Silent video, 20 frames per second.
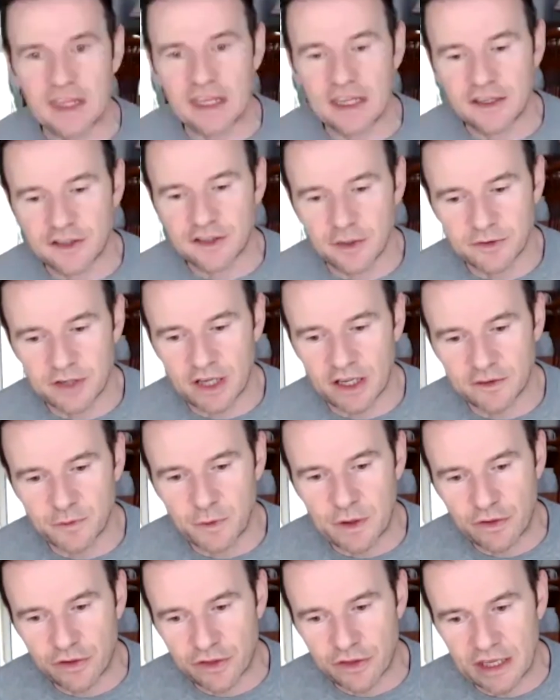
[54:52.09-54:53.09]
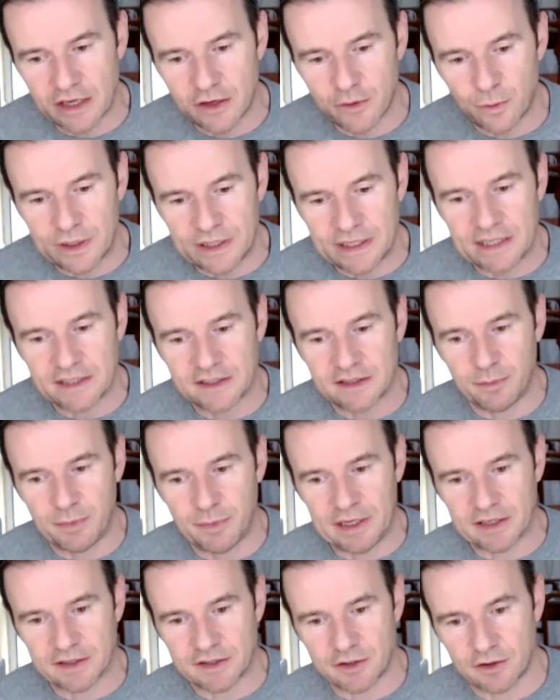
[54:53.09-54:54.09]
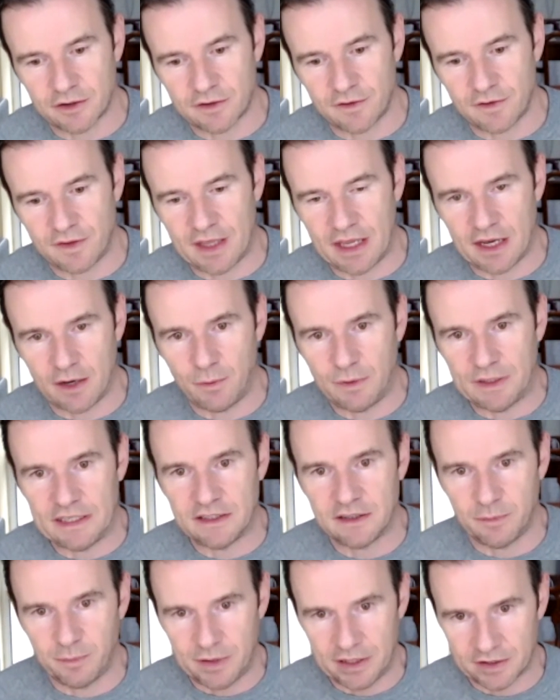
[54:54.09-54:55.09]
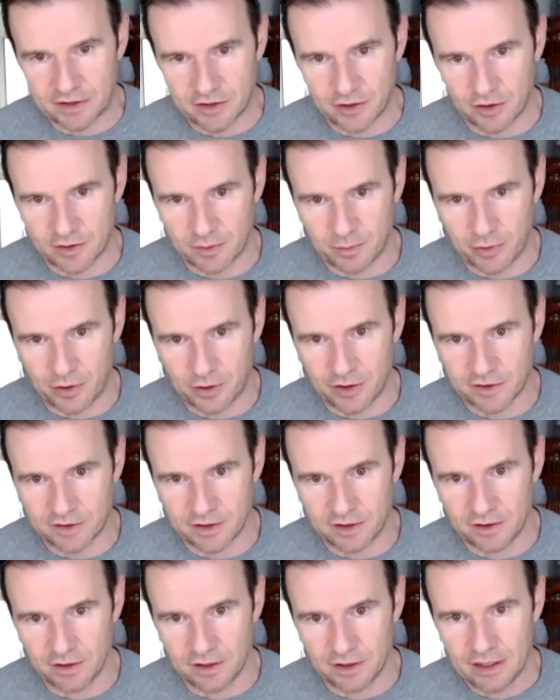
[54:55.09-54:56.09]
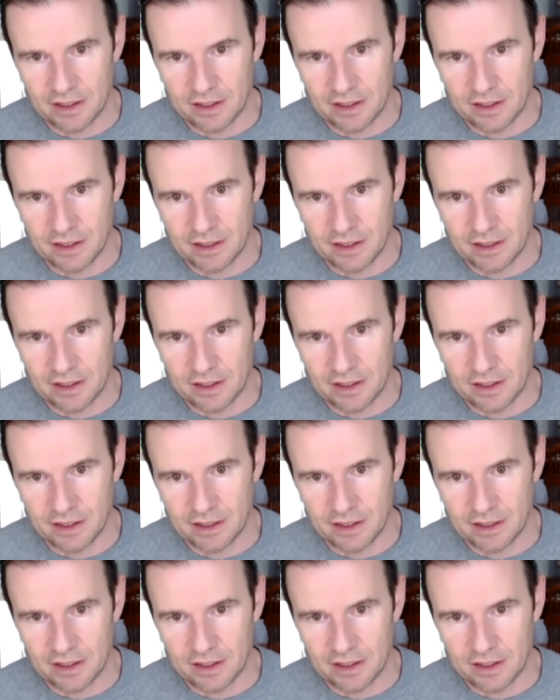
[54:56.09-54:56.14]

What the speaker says: sometimes we think we need to be a certain thing and we need to be a certain person.